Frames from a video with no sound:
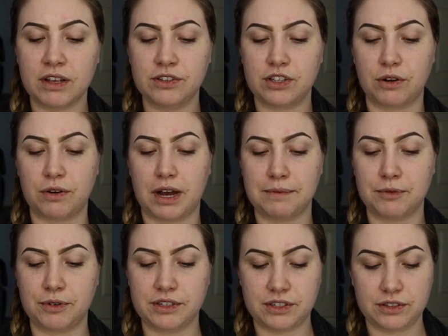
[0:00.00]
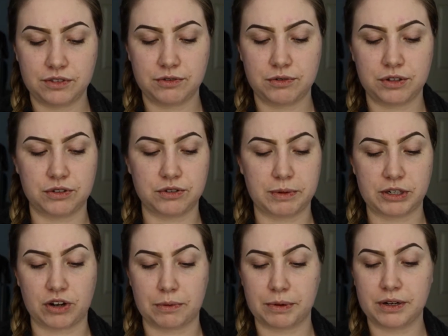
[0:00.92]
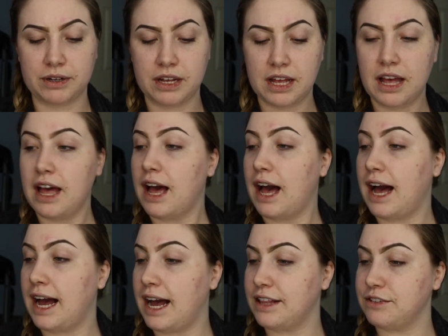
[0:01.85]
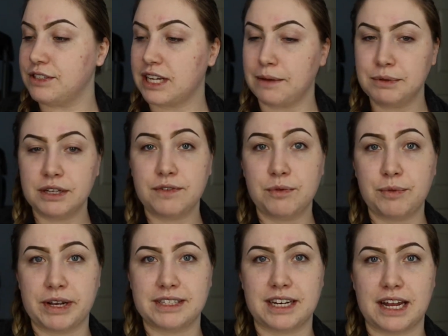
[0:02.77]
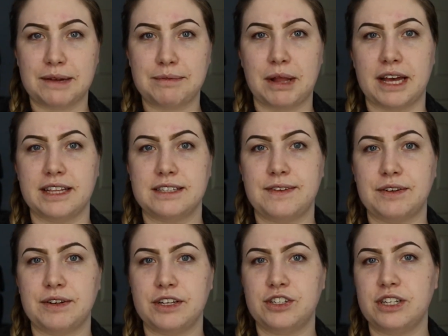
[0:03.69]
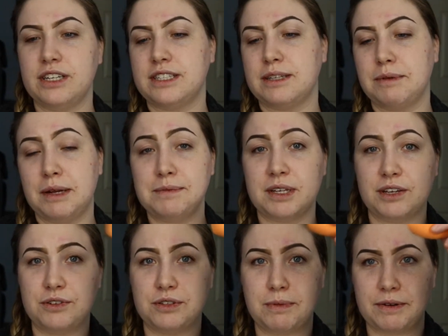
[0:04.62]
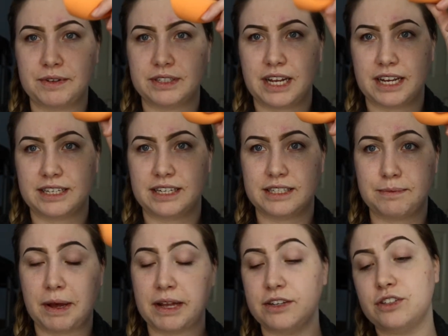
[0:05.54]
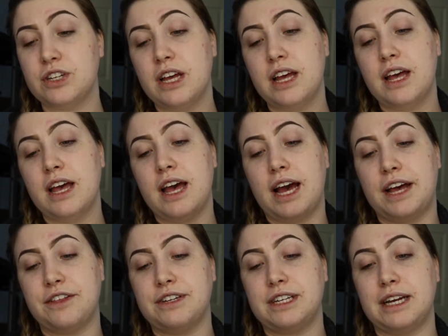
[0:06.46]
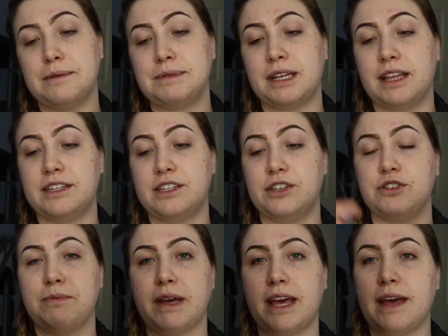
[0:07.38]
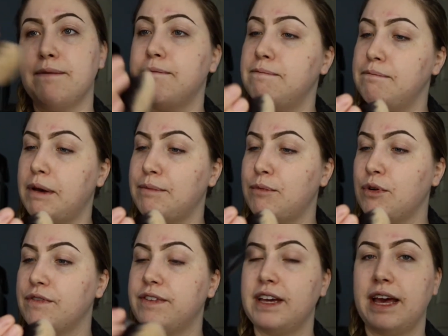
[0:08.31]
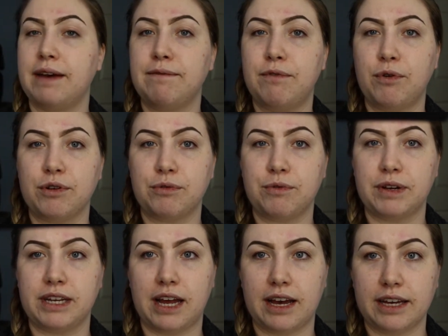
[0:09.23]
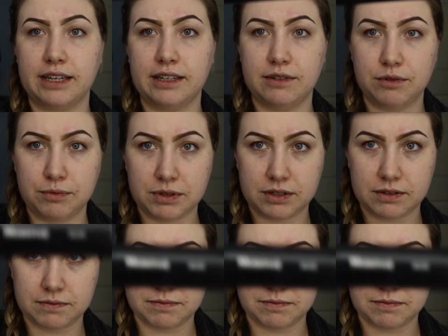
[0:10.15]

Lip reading: So I'm going to use my dropper. There's a couple different ways that I apply this foundation. Sometimes I use my Real Techniques sponge. Other times I like to use my Morphe M439. Oops.